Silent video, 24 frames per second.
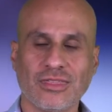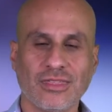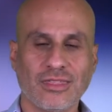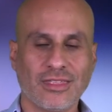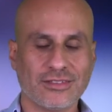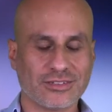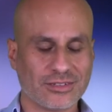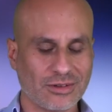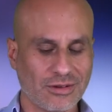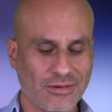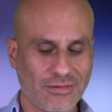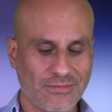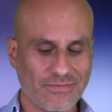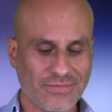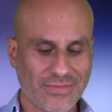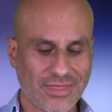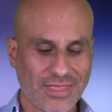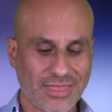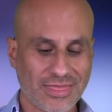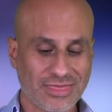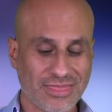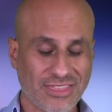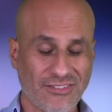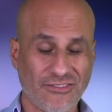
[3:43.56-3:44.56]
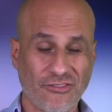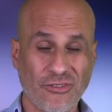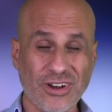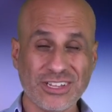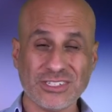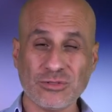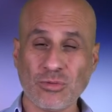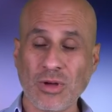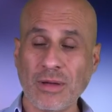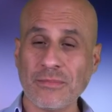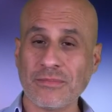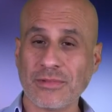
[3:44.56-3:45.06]
So the
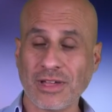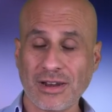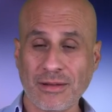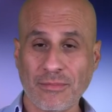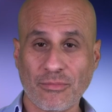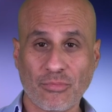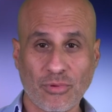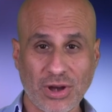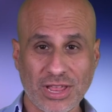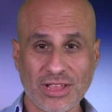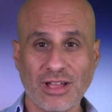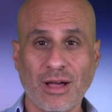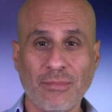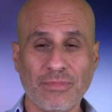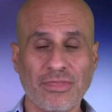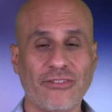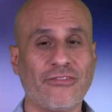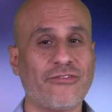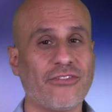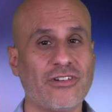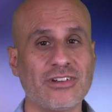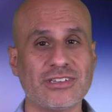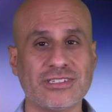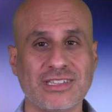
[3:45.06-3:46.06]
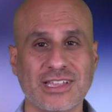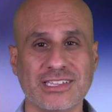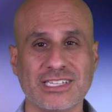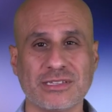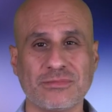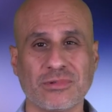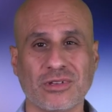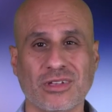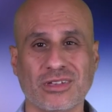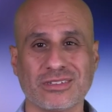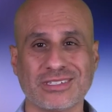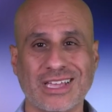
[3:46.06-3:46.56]
reason why I'm going to bring up the first list is
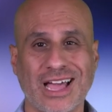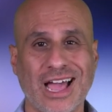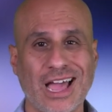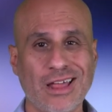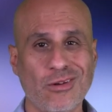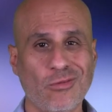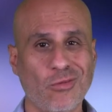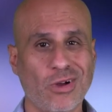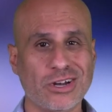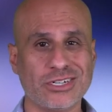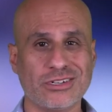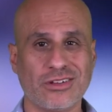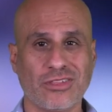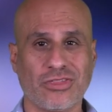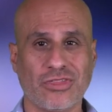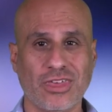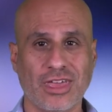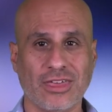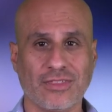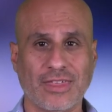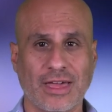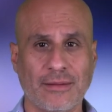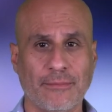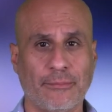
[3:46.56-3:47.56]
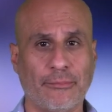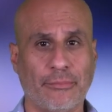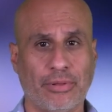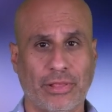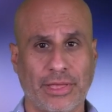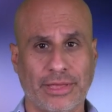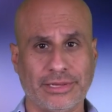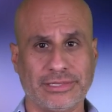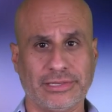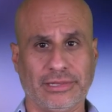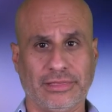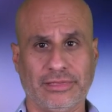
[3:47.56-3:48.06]
because I don't want you to think that I'm
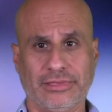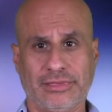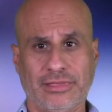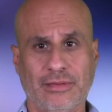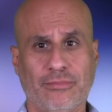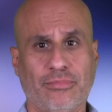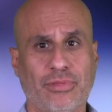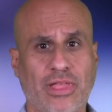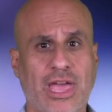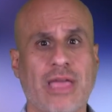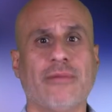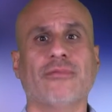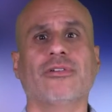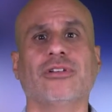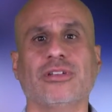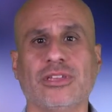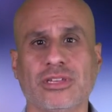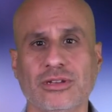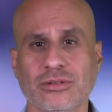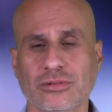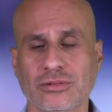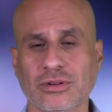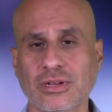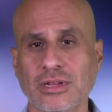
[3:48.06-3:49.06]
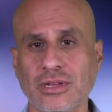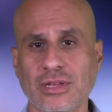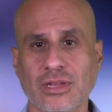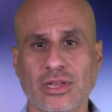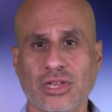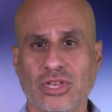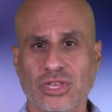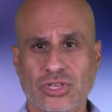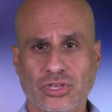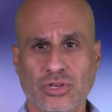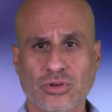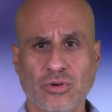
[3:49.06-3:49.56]
placing the blame on you.
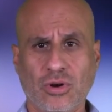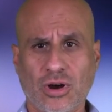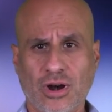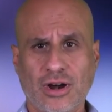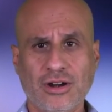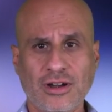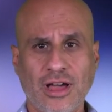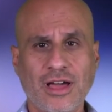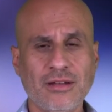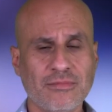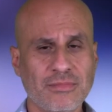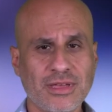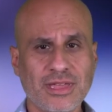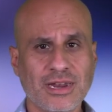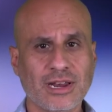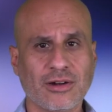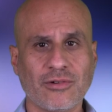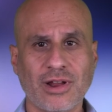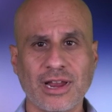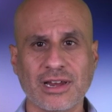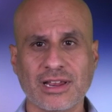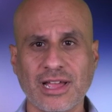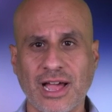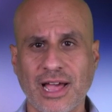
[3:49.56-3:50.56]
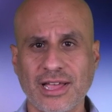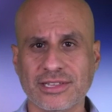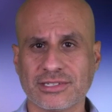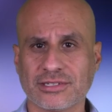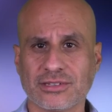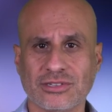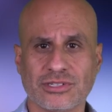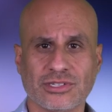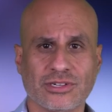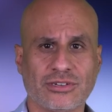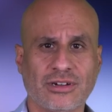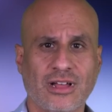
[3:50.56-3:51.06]
You are not meeting great guys
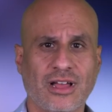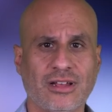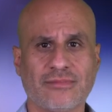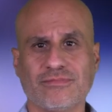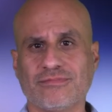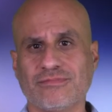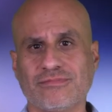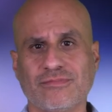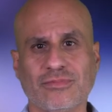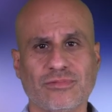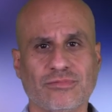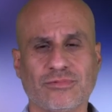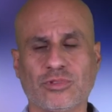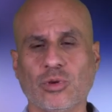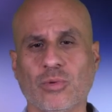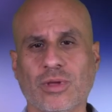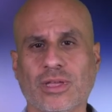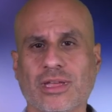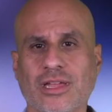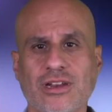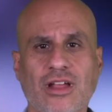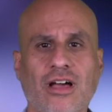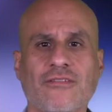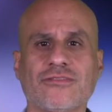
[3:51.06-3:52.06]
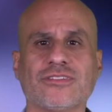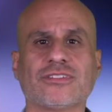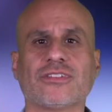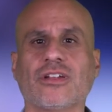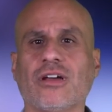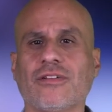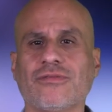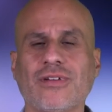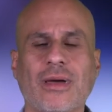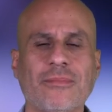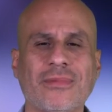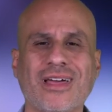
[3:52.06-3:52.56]
because you're not doing enough
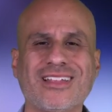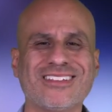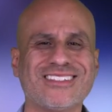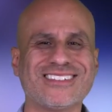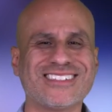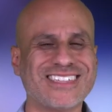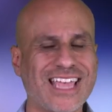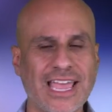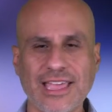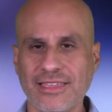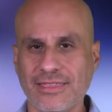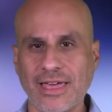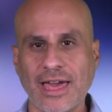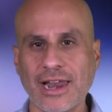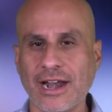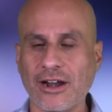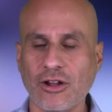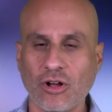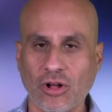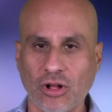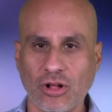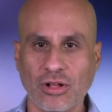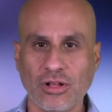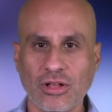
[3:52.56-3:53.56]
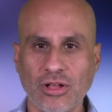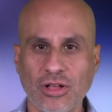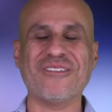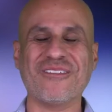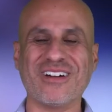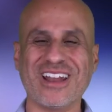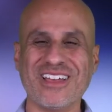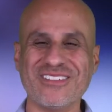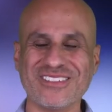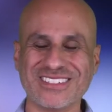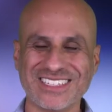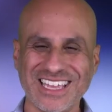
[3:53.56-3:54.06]
stuff. I'm not saying that at all.
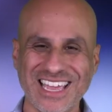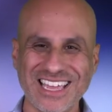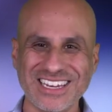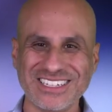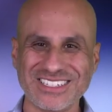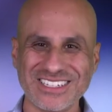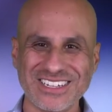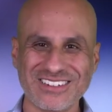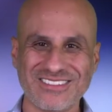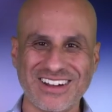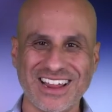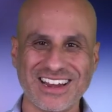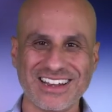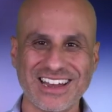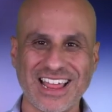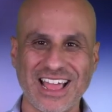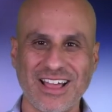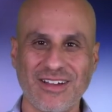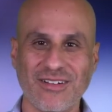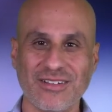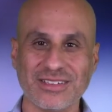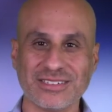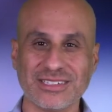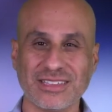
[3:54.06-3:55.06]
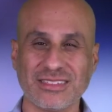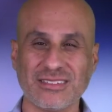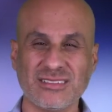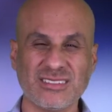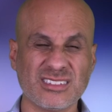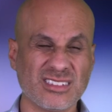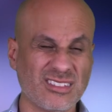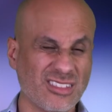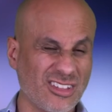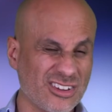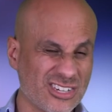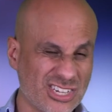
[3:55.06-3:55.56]
What I'm saying to you right now is that
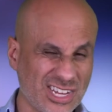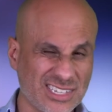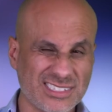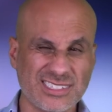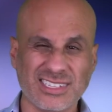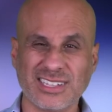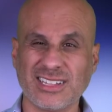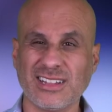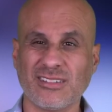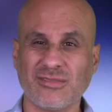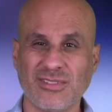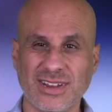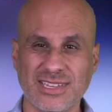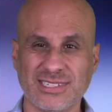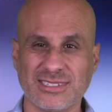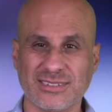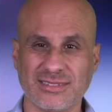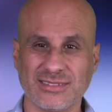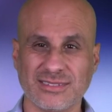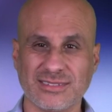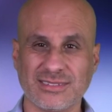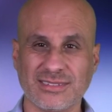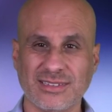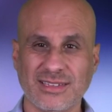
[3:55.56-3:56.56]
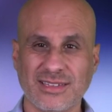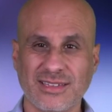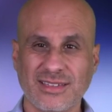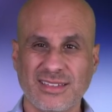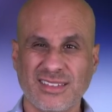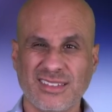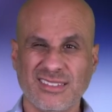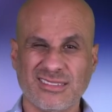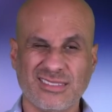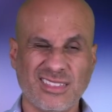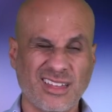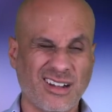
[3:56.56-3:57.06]
there's logistical reasons
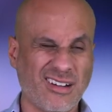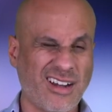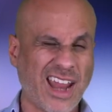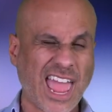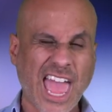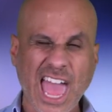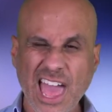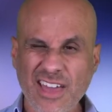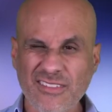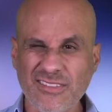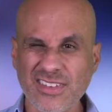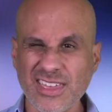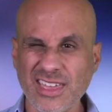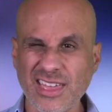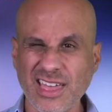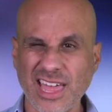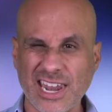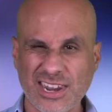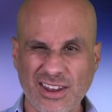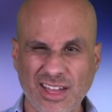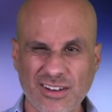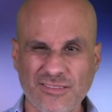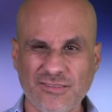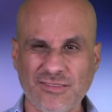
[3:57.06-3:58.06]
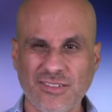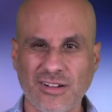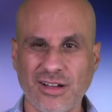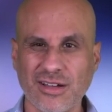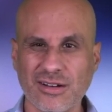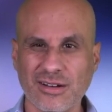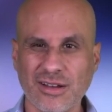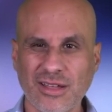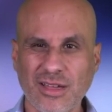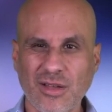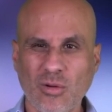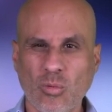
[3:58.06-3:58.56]
that are heavy and not
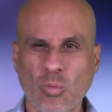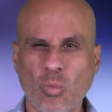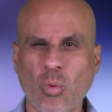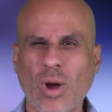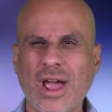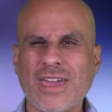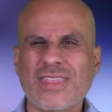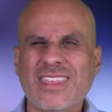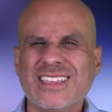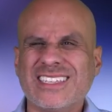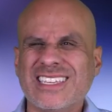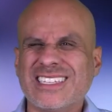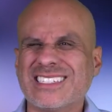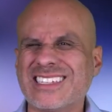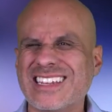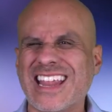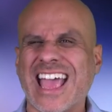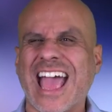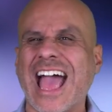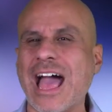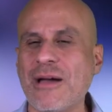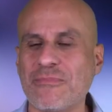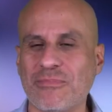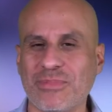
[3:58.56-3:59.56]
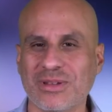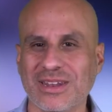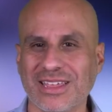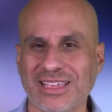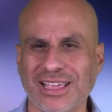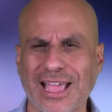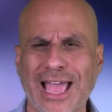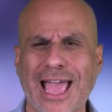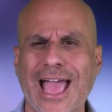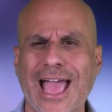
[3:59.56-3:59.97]
fun why this isn't happening